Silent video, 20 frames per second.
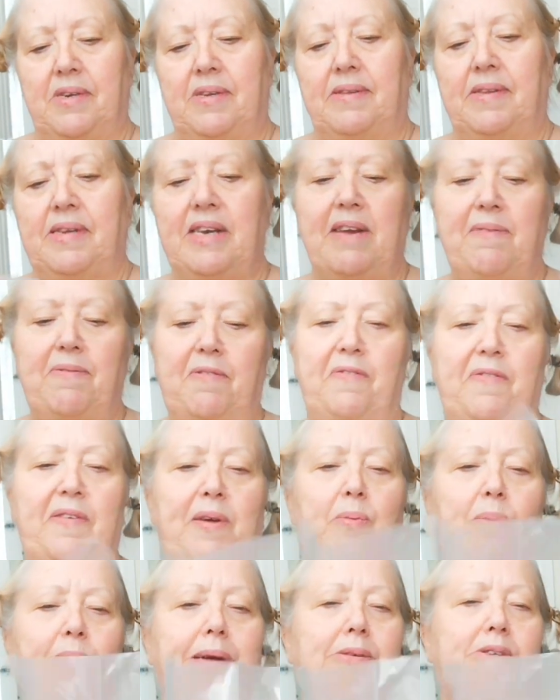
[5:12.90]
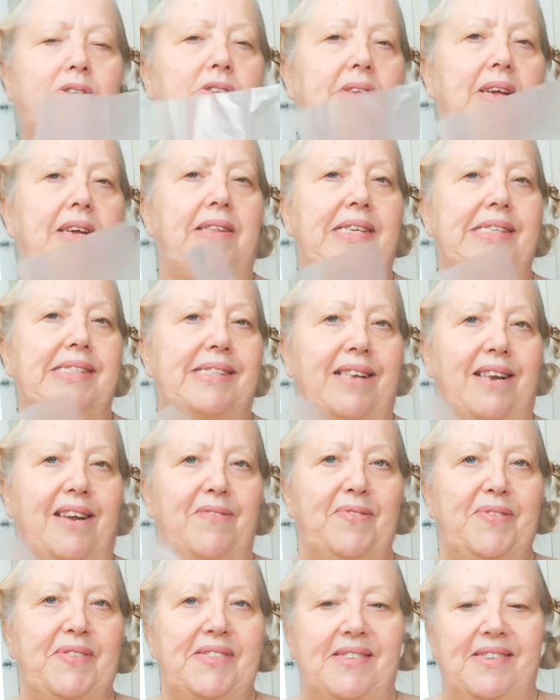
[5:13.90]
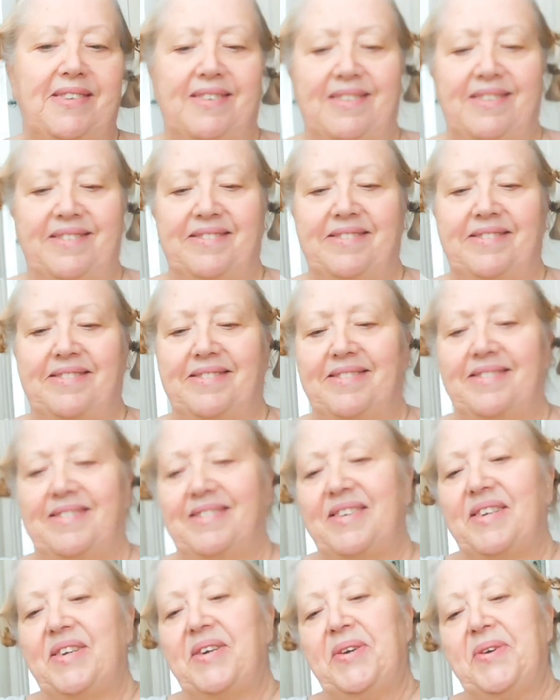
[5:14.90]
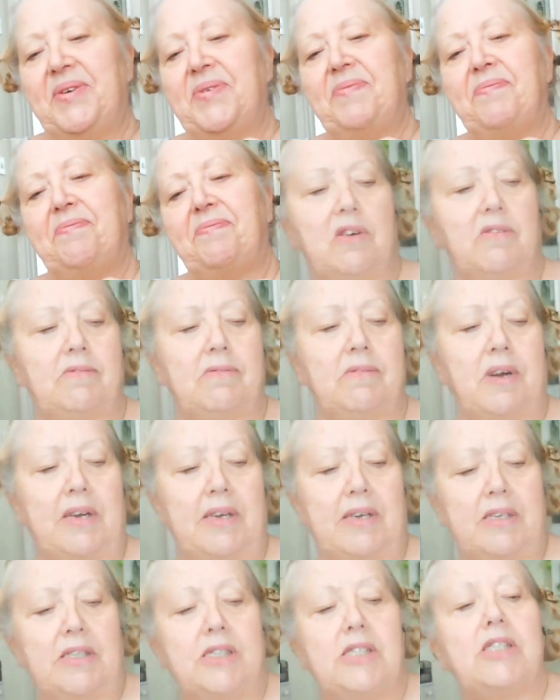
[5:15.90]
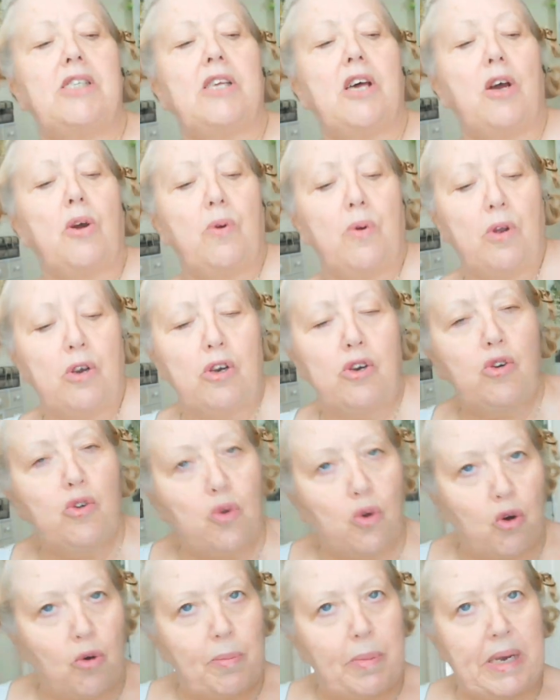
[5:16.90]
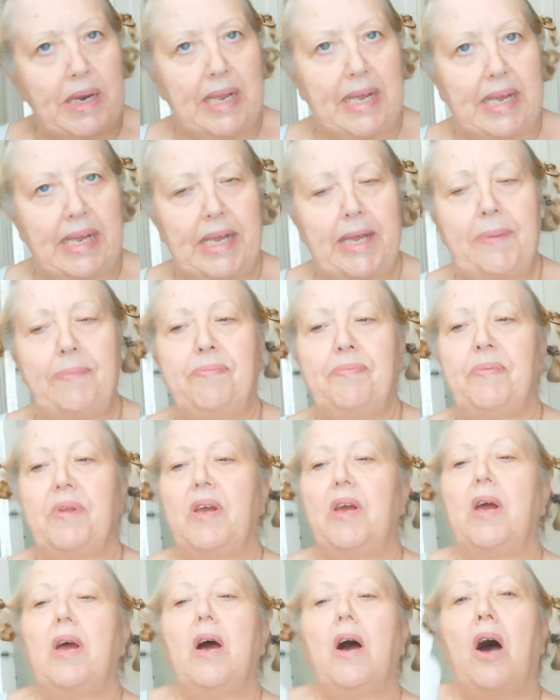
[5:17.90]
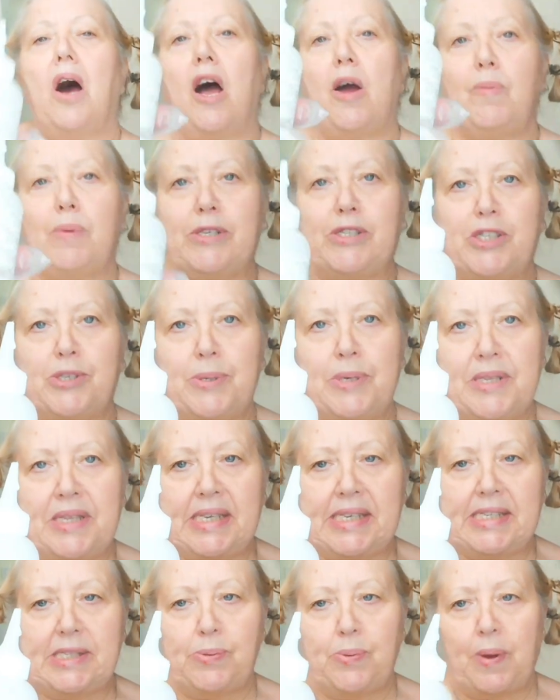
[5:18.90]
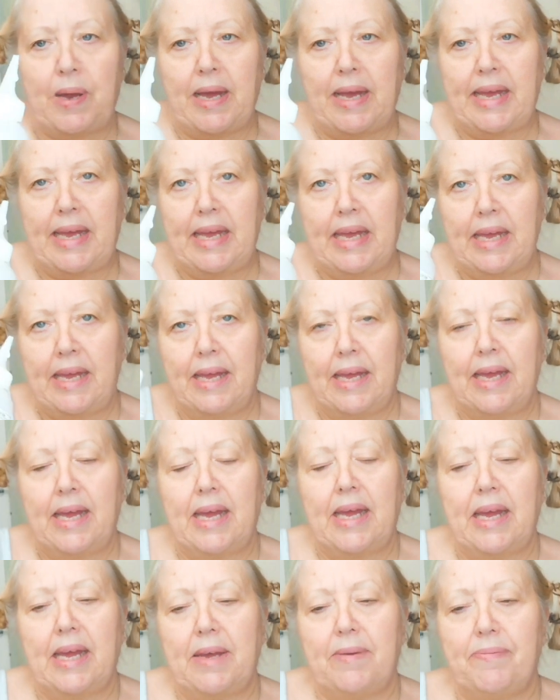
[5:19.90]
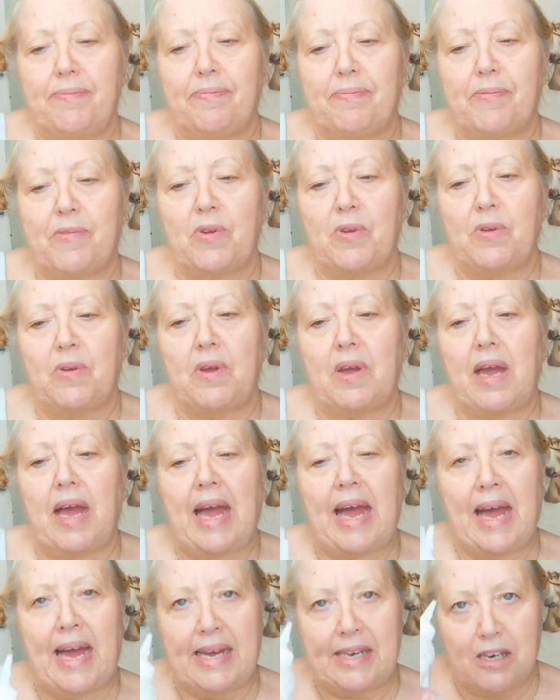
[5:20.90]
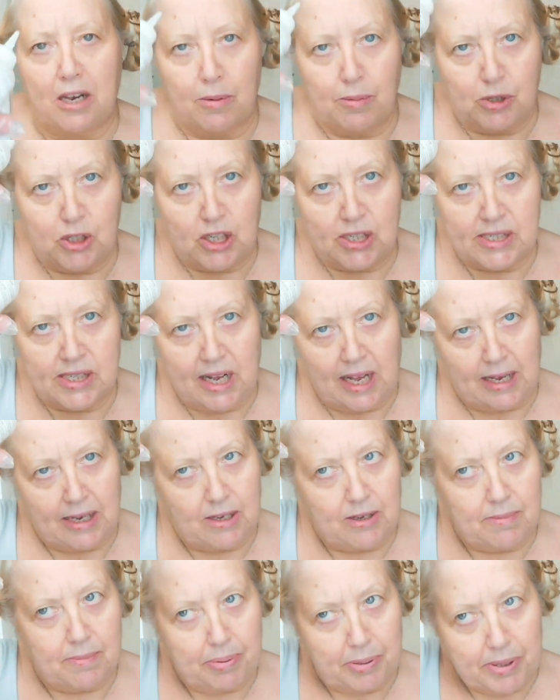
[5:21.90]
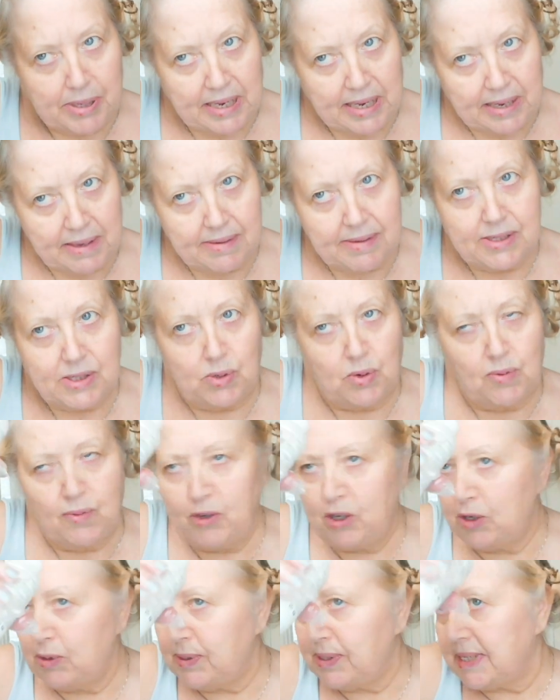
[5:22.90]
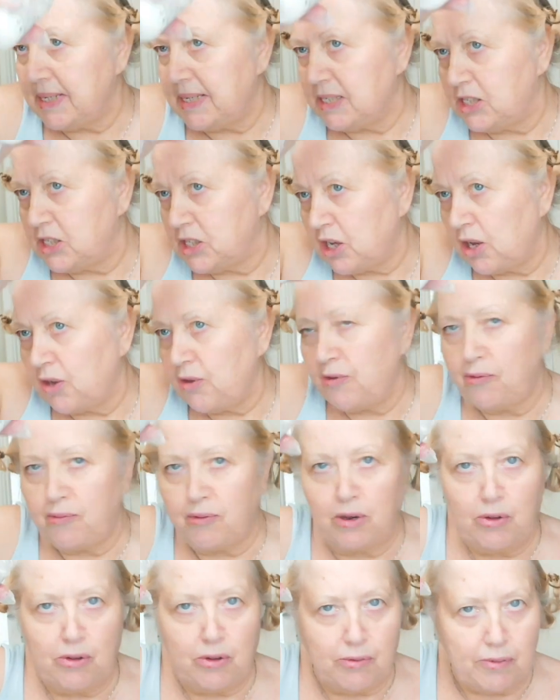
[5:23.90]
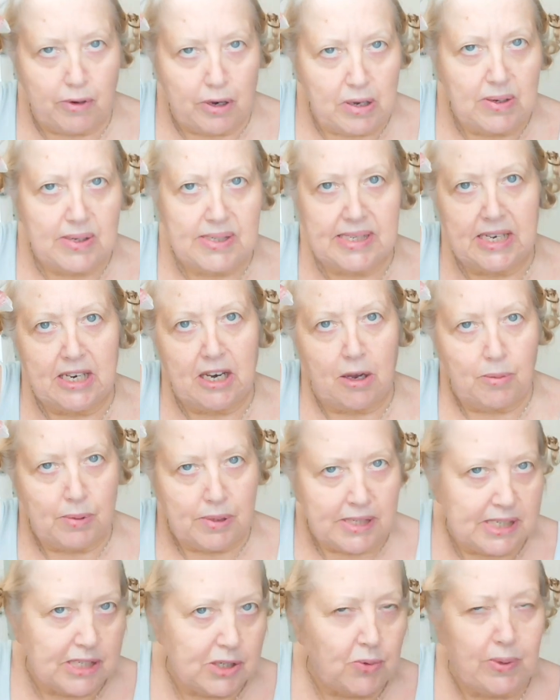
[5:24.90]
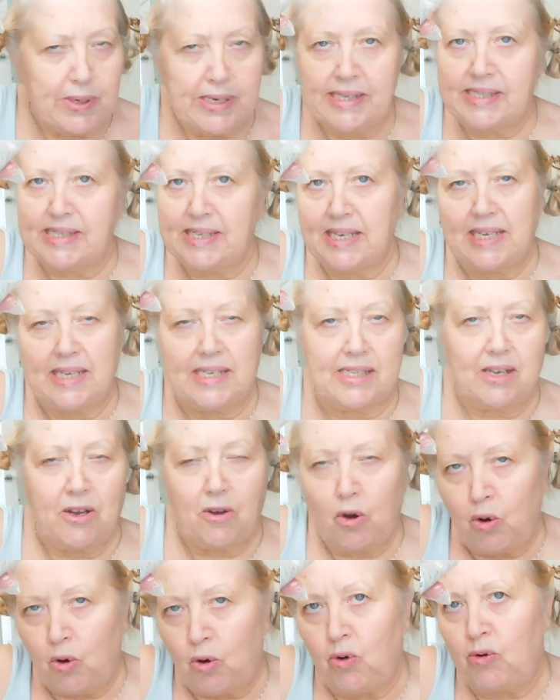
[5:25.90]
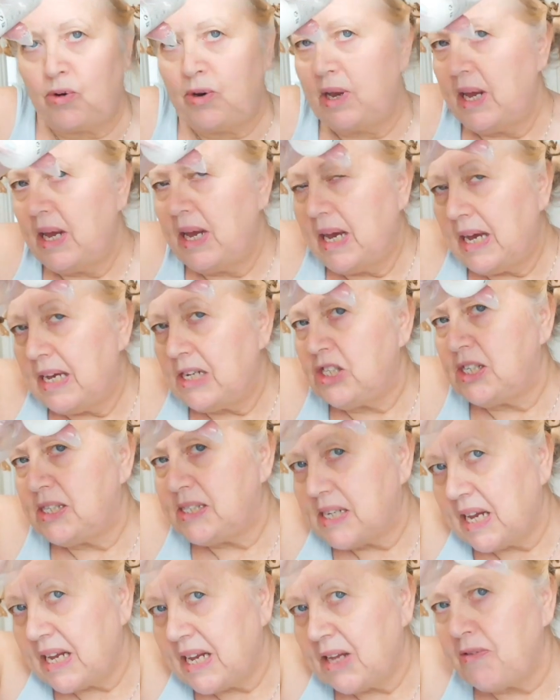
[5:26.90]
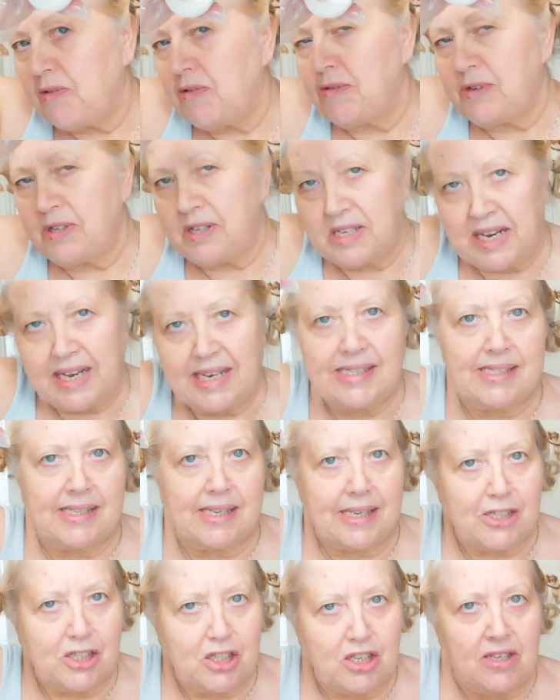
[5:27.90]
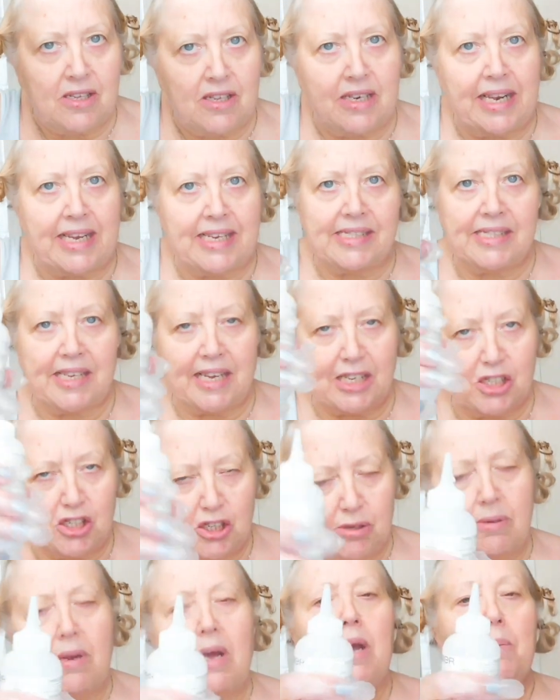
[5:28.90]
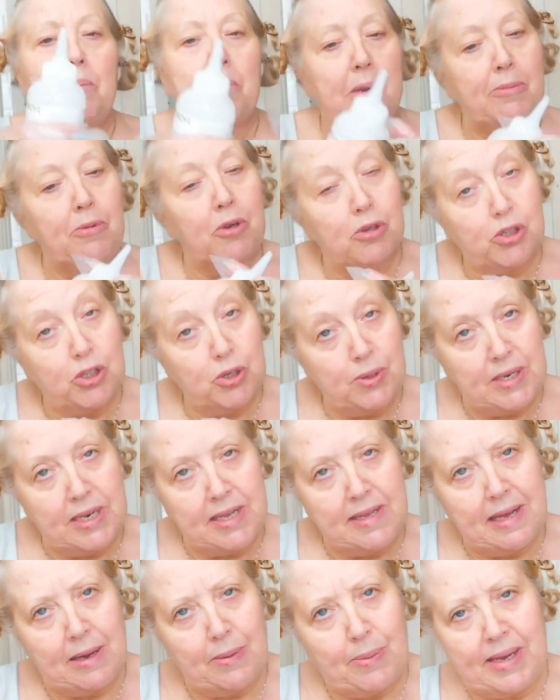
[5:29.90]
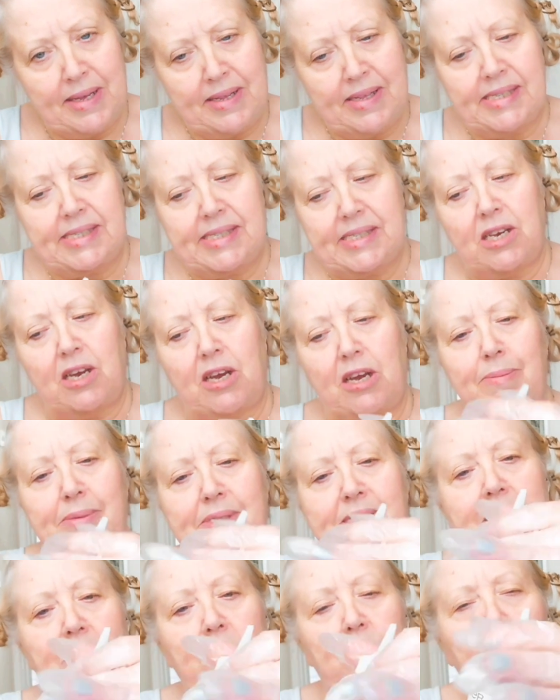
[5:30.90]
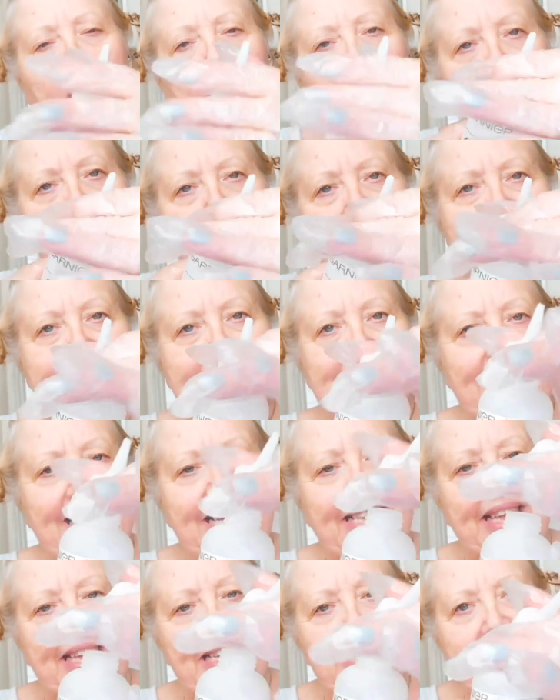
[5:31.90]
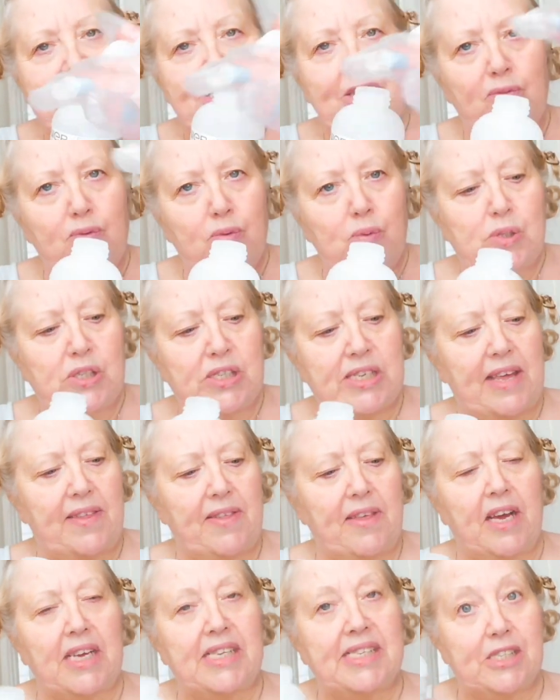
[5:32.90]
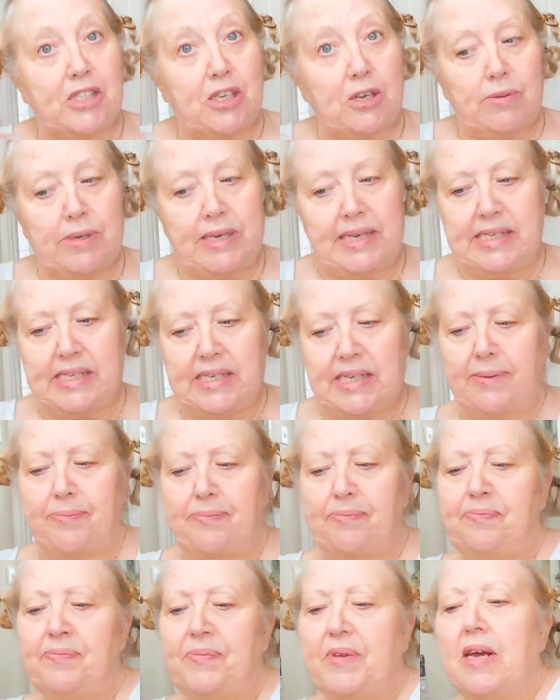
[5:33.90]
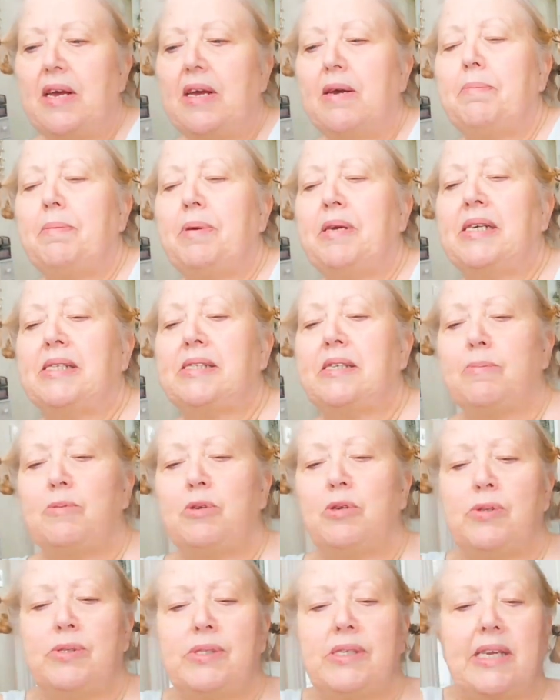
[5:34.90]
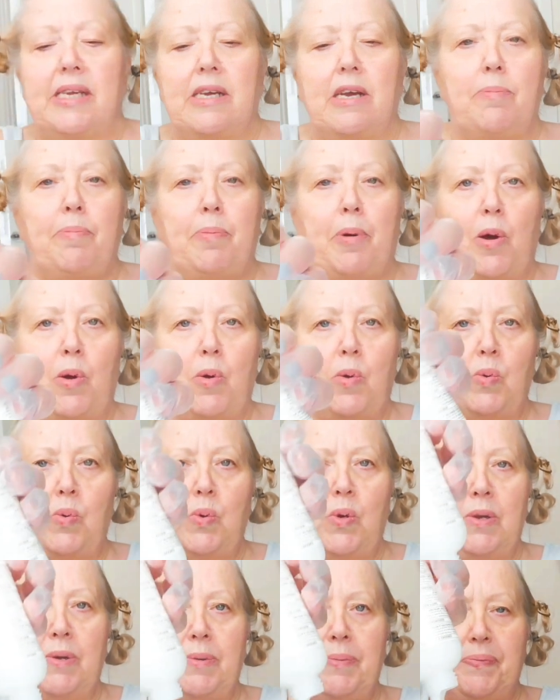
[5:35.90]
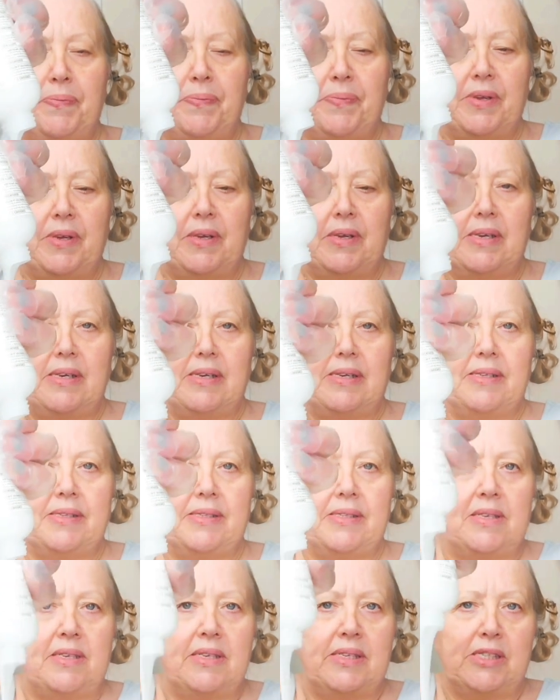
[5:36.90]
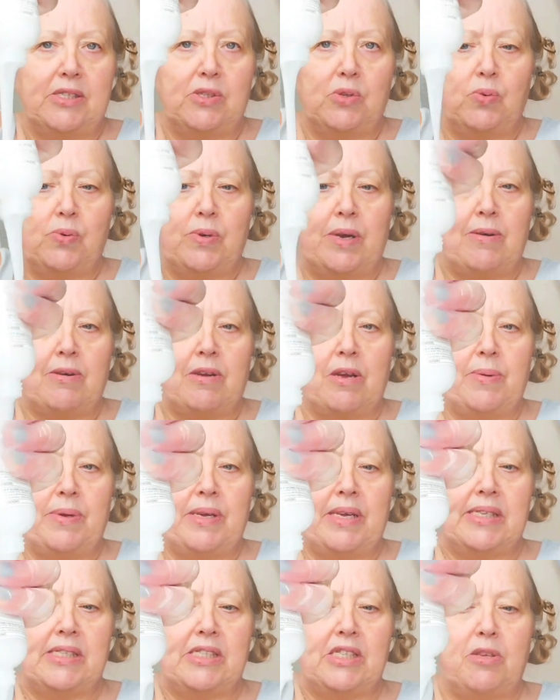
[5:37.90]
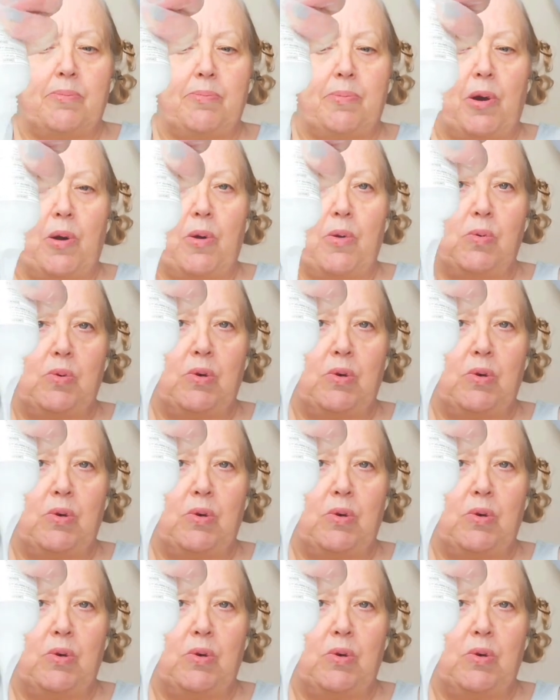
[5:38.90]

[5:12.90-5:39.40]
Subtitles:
They never fit well, do they, these gloves? Right, so normally I would do it this way, and I would just like put it, sort of use it to go through the roots, and I would squeeze it on and just take it through to the next section and the next section. But I'm not doing it that way this time, so I can take that lid off altogether because I don't need it, because I'm using a bowl. So this is all now going into the bowl.